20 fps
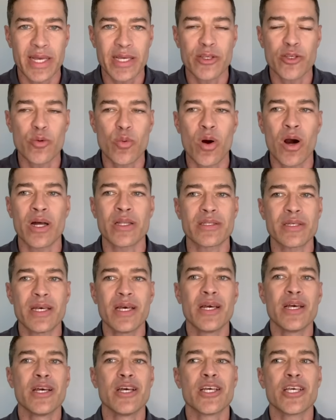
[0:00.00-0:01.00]
You want
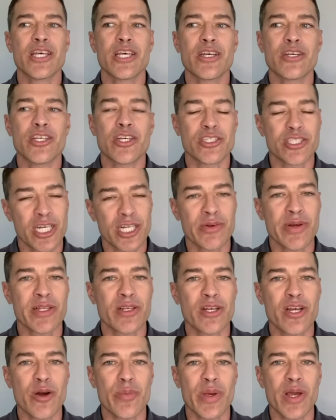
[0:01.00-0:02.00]
your
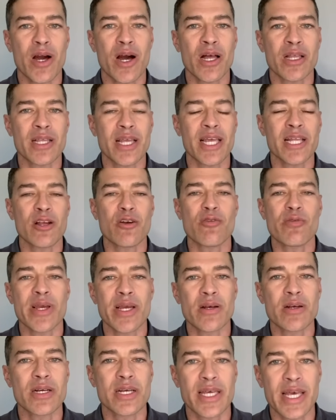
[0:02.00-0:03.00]
generator coming on in a rare